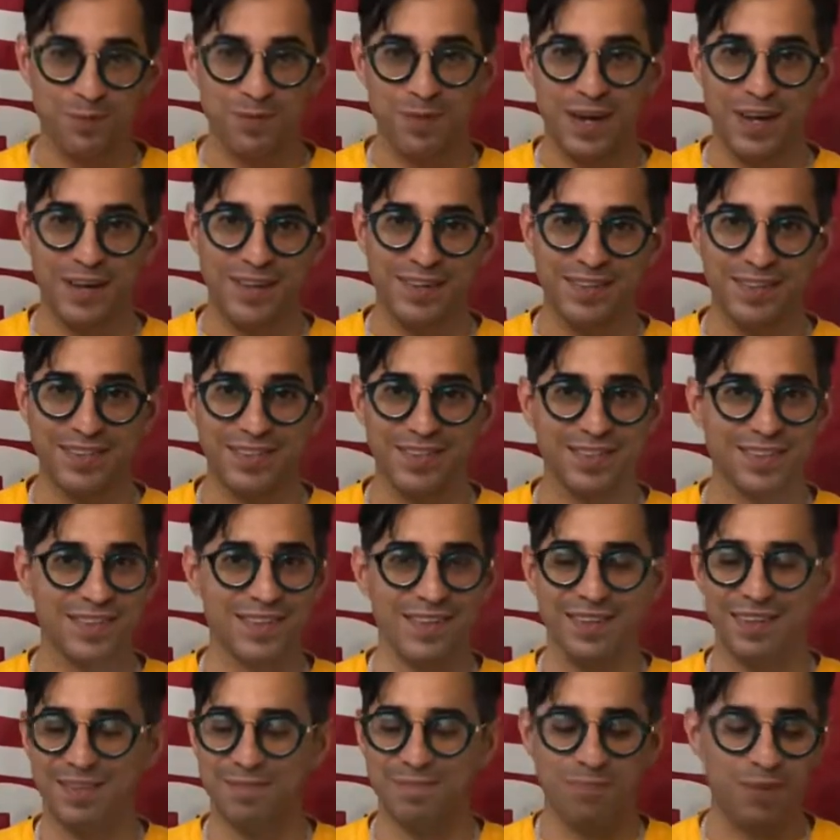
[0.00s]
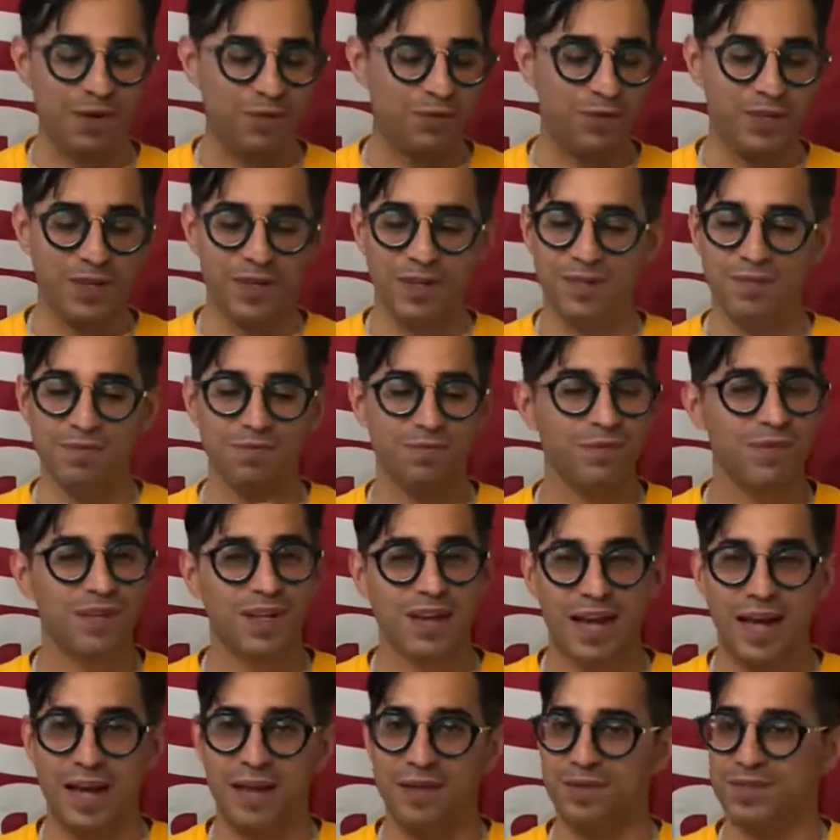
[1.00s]
bangers. My feet,
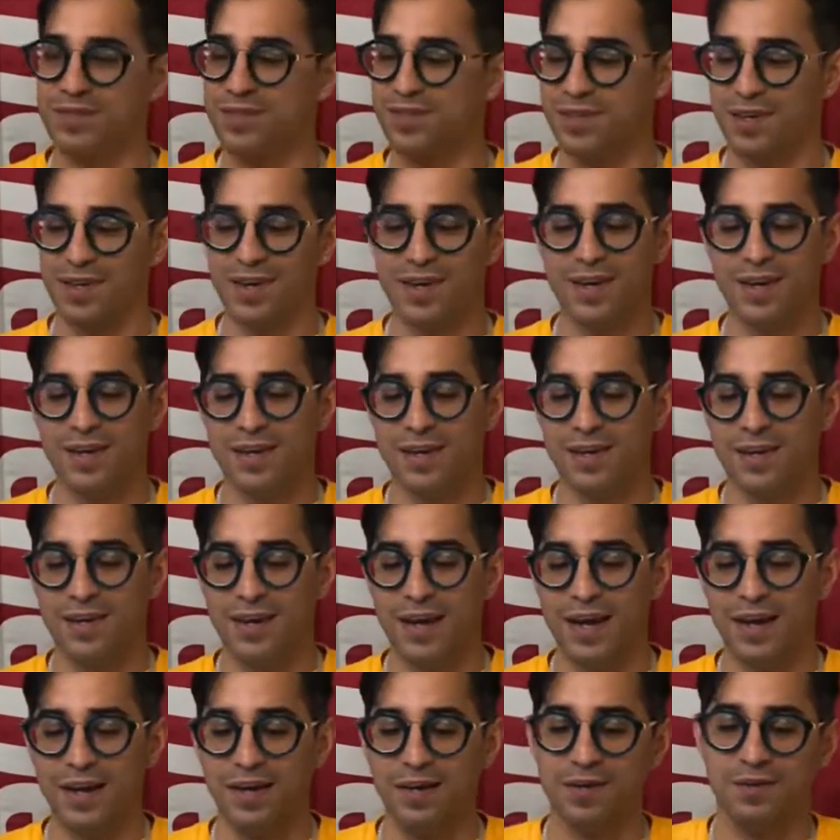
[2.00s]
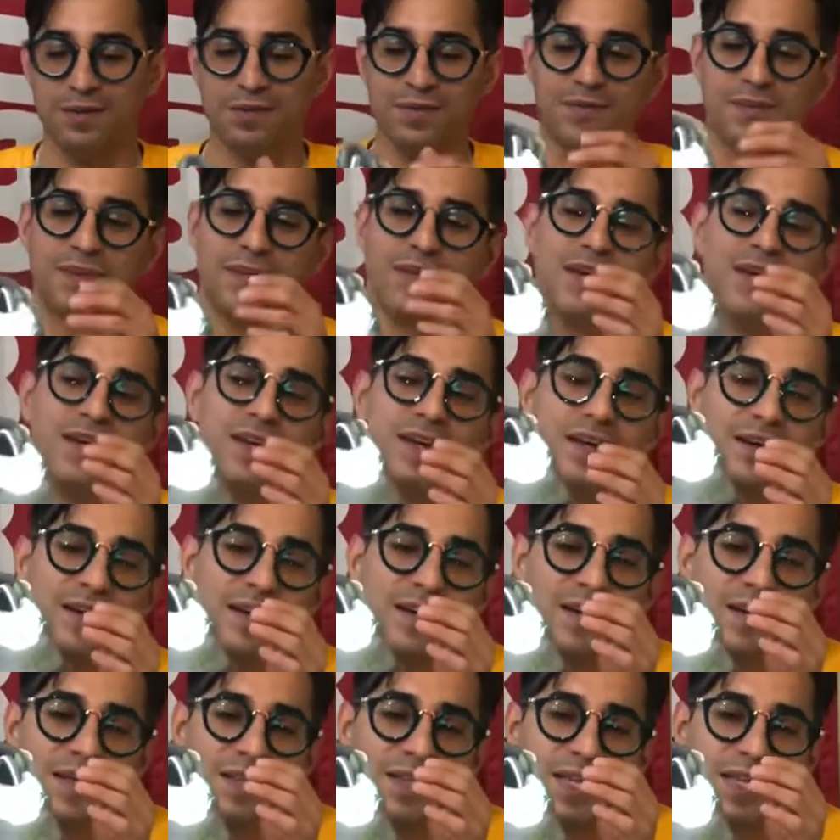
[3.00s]
clouds. Now,
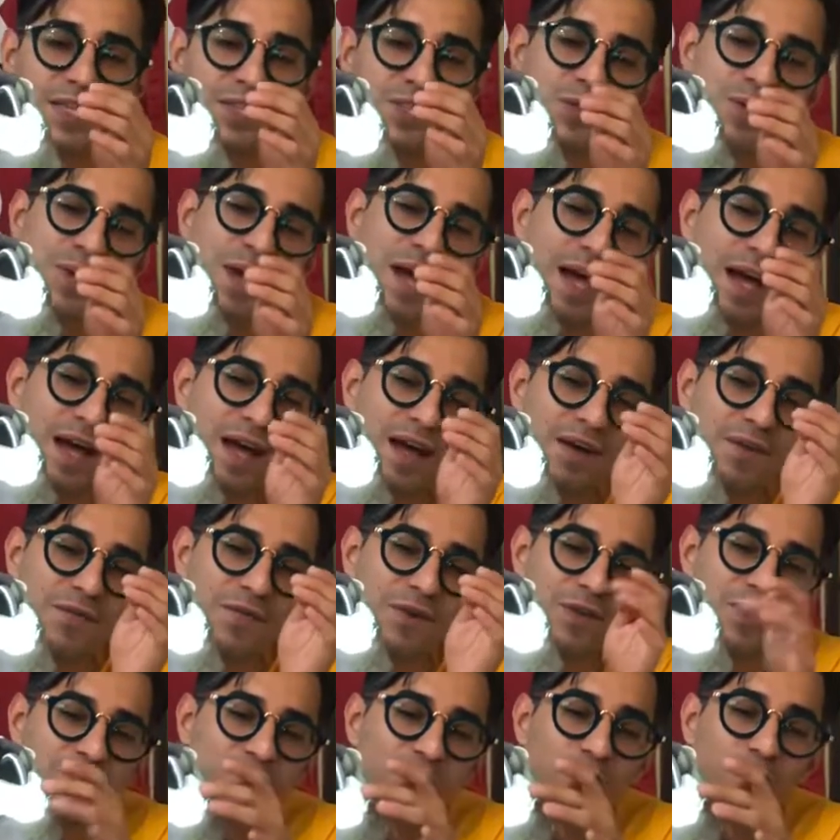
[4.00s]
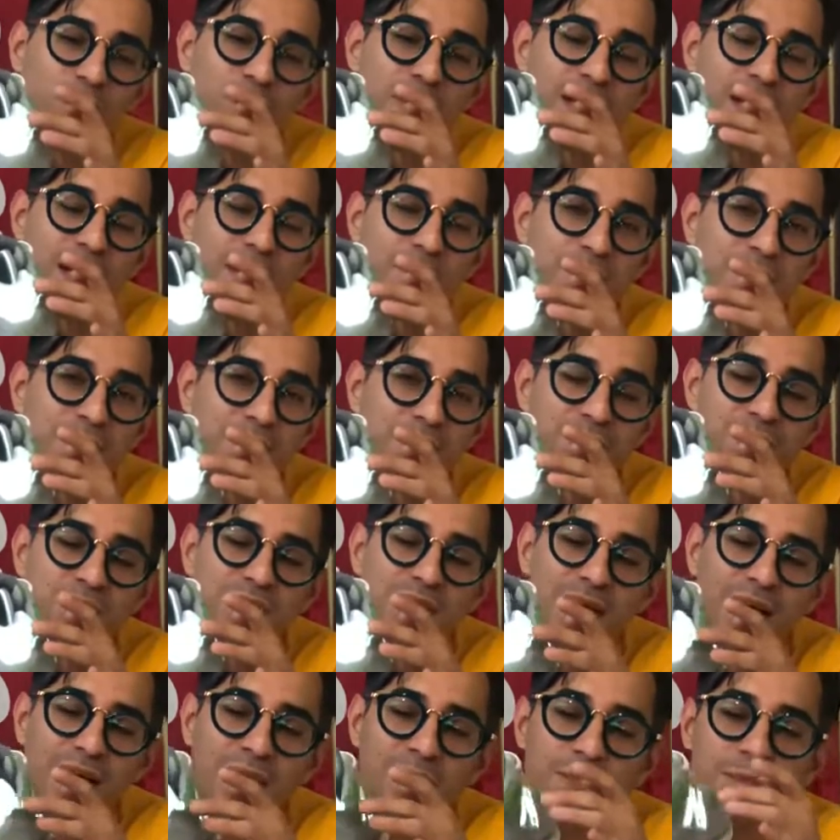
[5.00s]
they do have a 3M heel
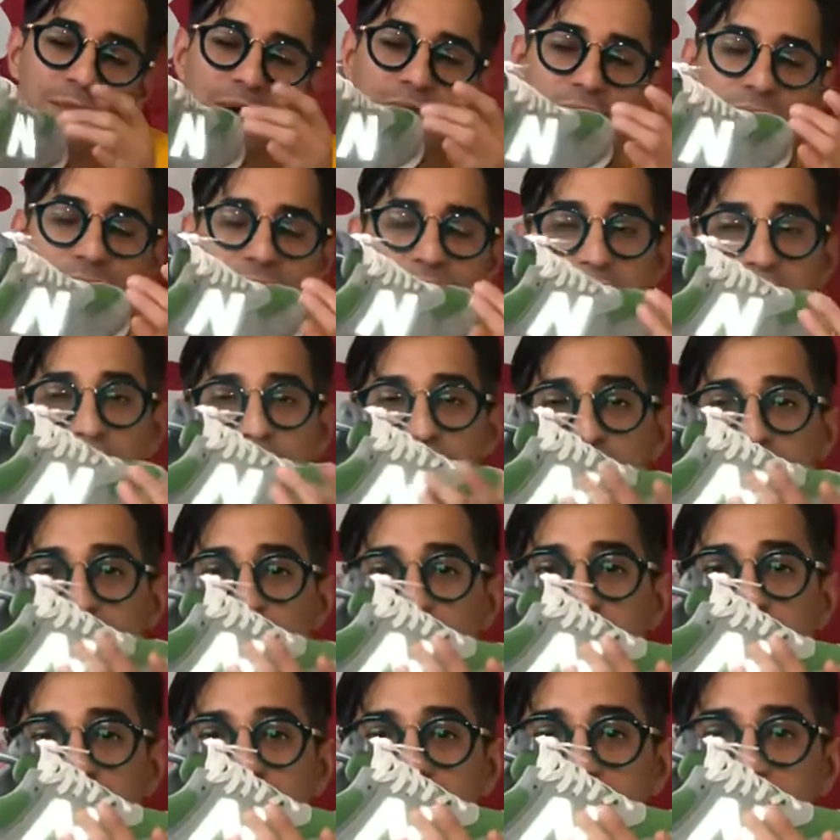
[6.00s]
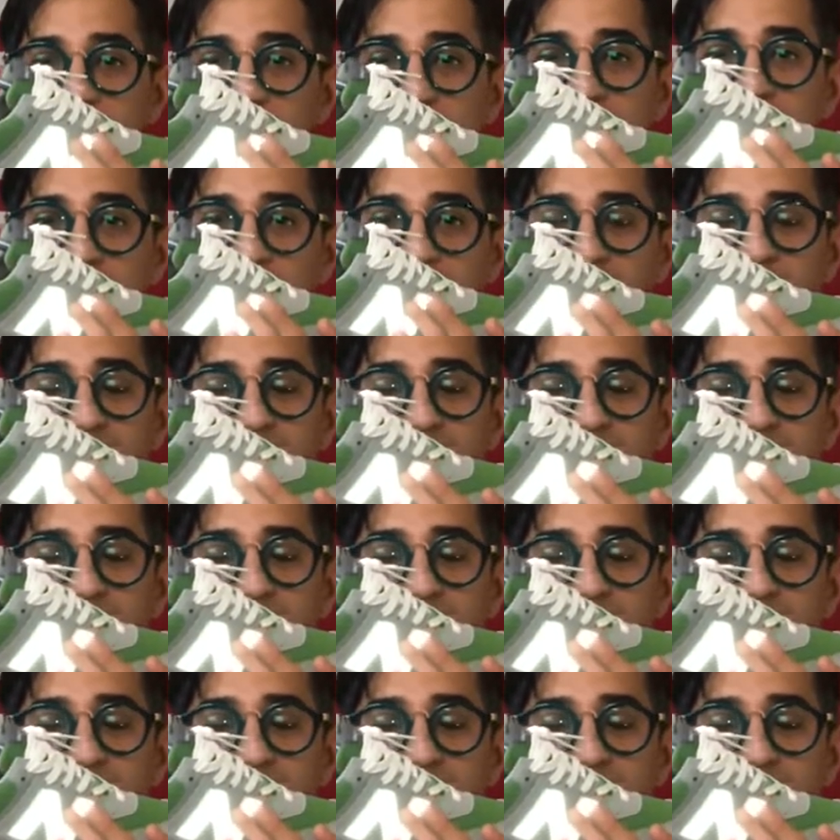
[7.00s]
tab and a 3M